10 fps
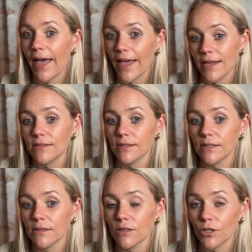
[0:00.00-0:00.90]

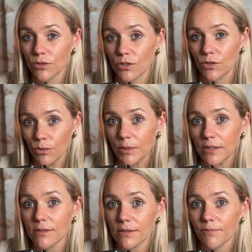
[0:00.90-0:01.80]
and
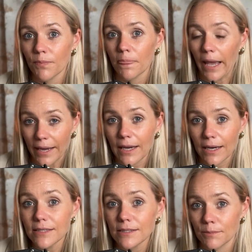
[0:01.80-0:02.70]
consumers and
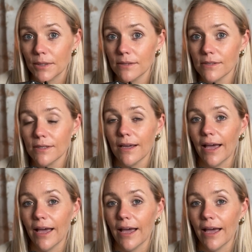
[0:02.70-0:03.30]
customers.